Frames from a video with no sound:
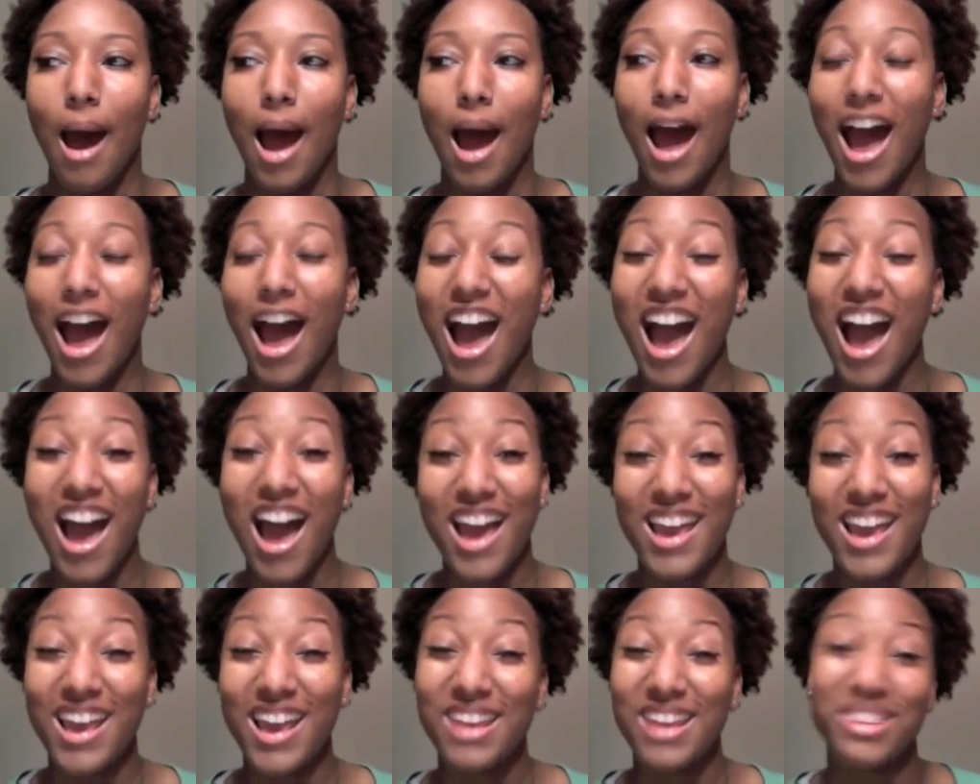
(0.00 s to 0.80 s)
high
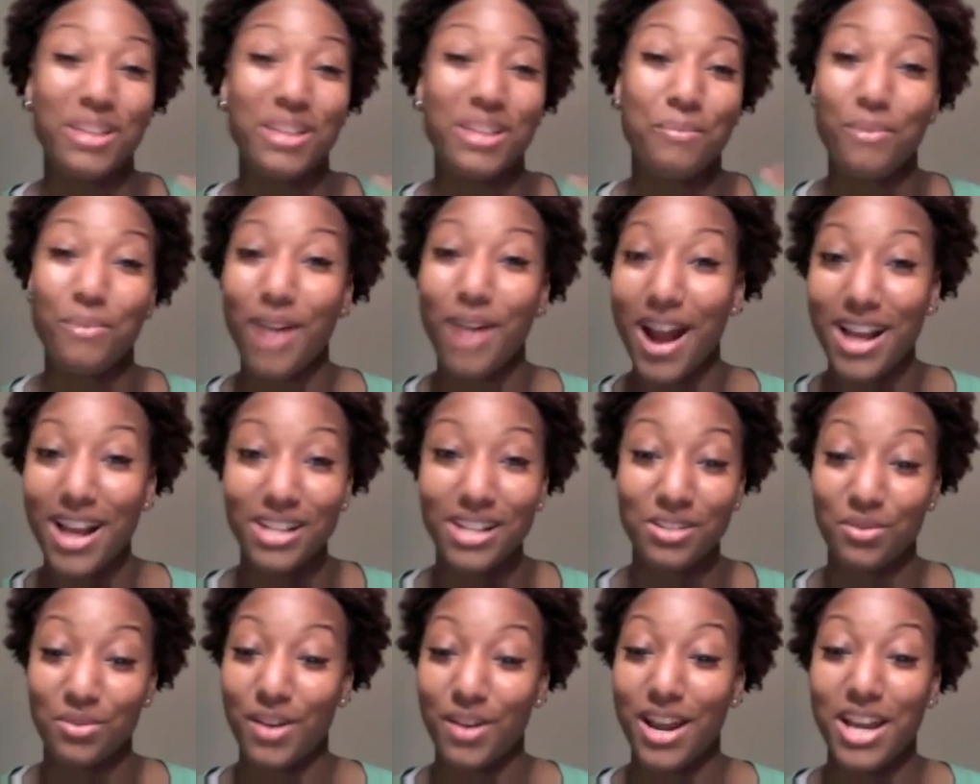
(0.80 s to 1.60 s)
in the price
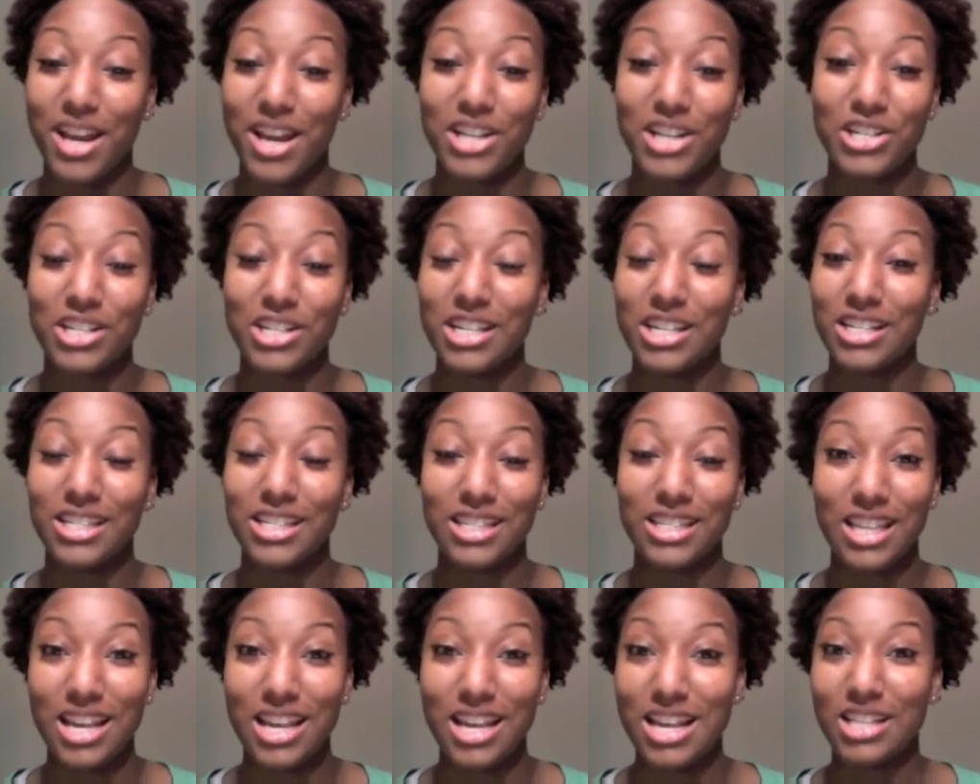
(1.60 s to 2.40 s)
range these
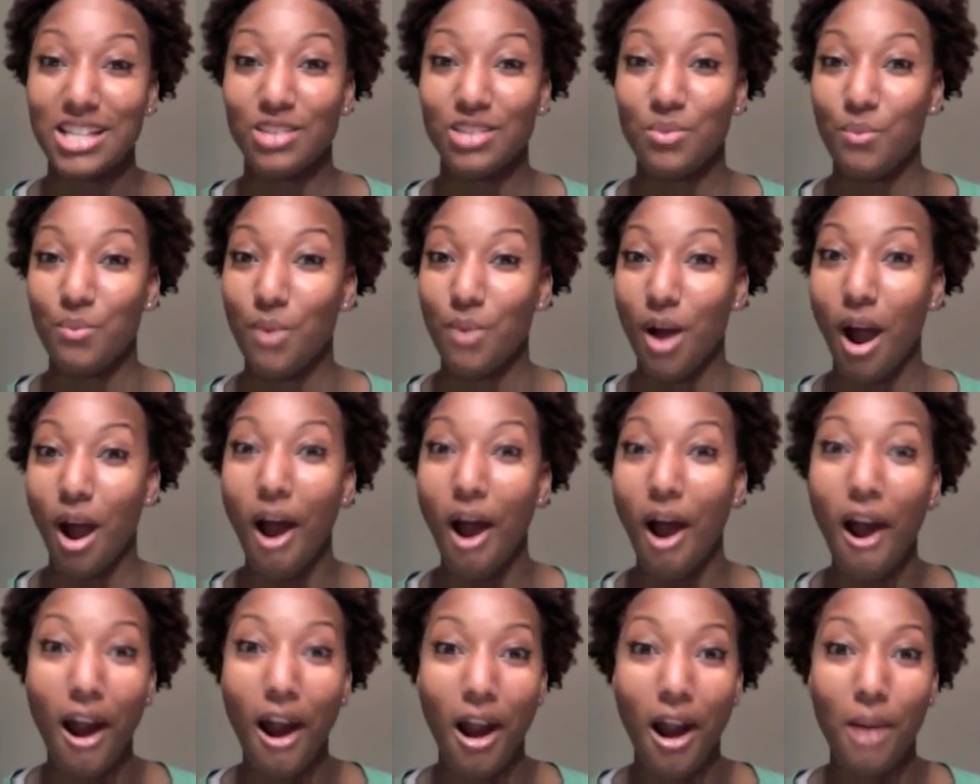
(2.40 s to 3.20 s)
things
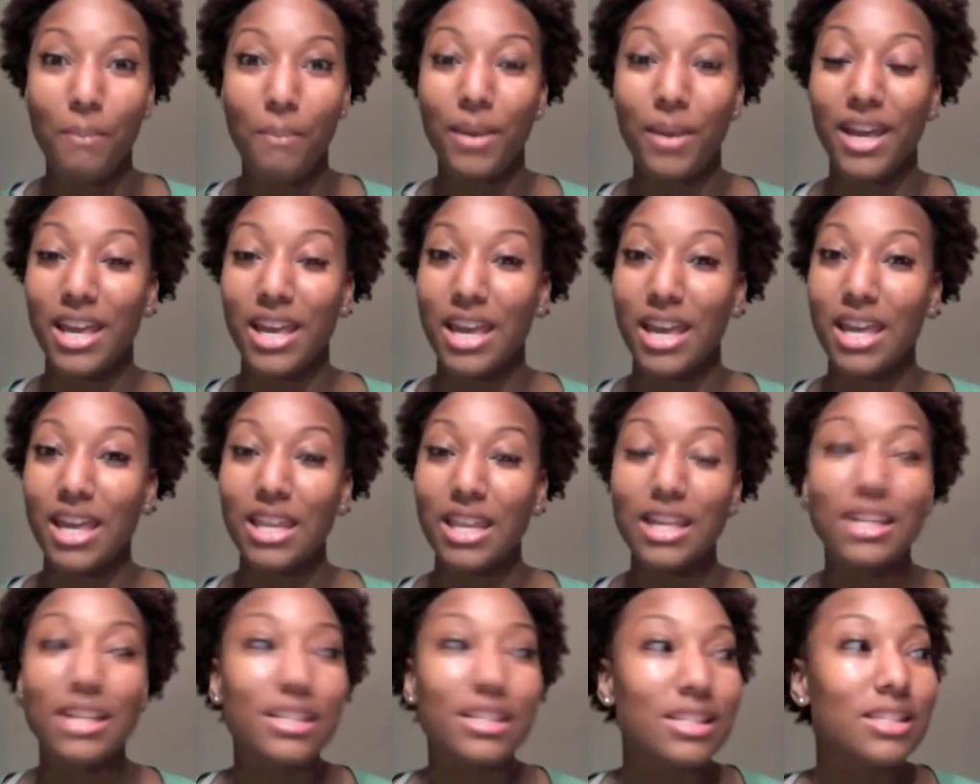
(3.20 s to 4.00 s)
are, but it
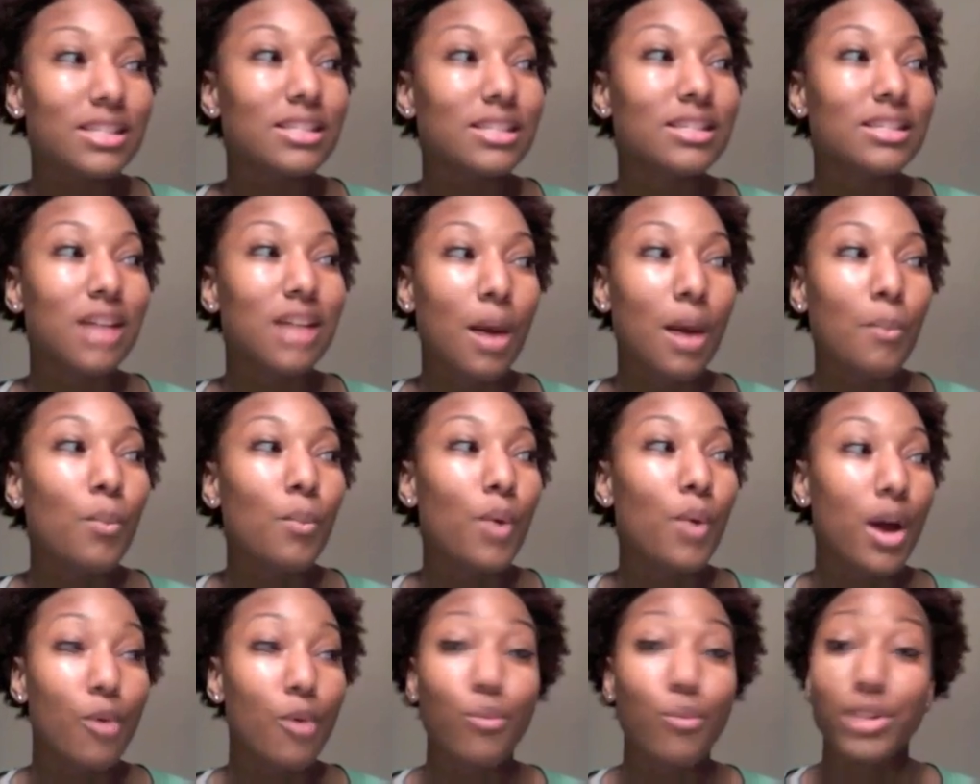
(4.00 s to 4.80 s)
is
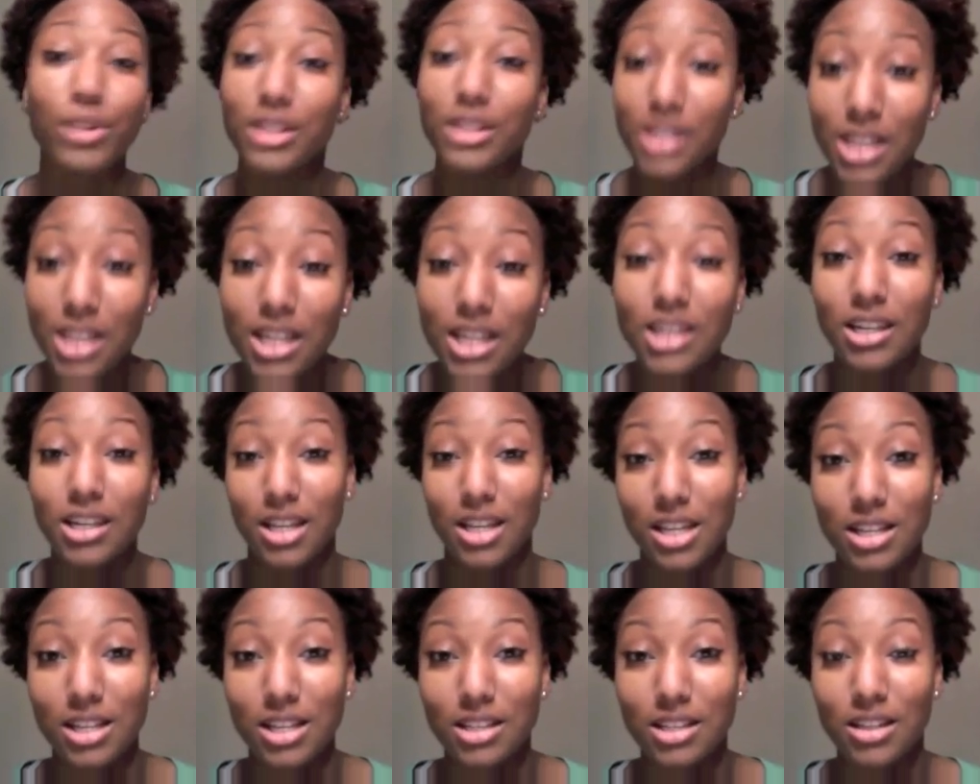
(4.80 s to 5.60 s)
somewhat
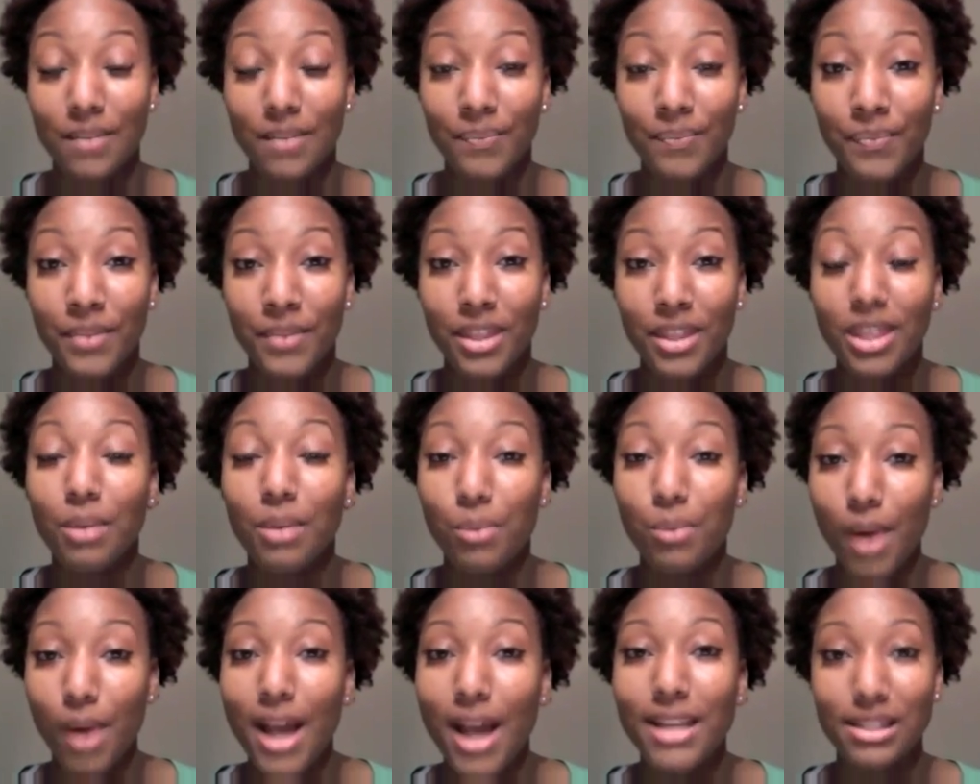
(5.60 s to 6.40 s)
ridiculous, the
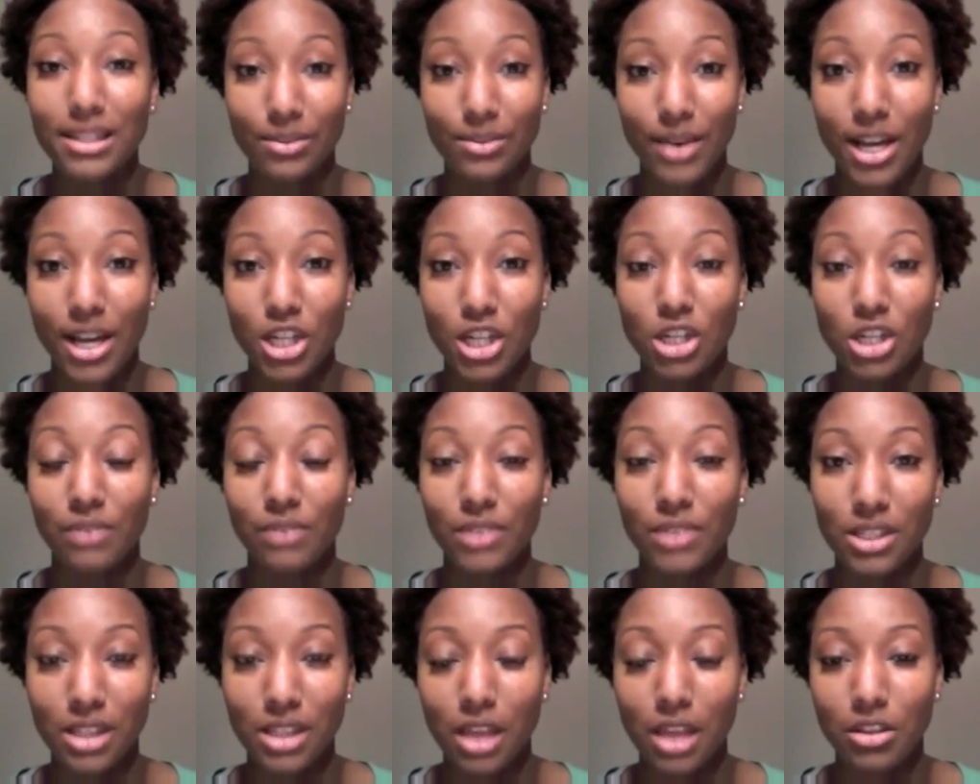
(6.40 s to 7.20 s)
price range of a
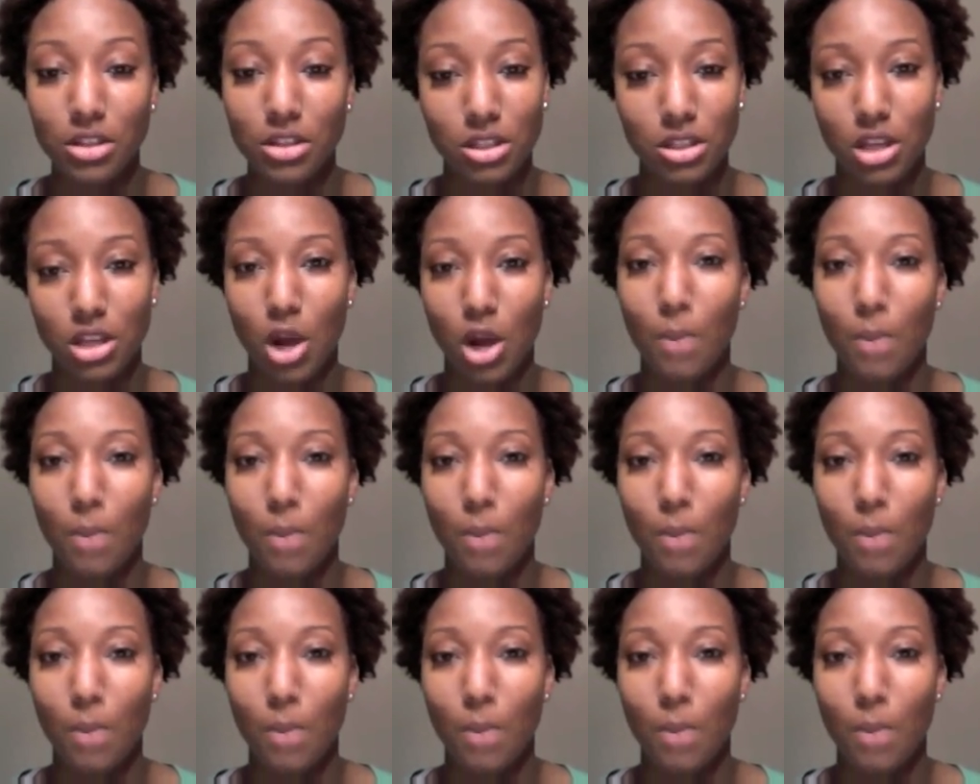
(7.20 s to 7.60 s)
stethoscope.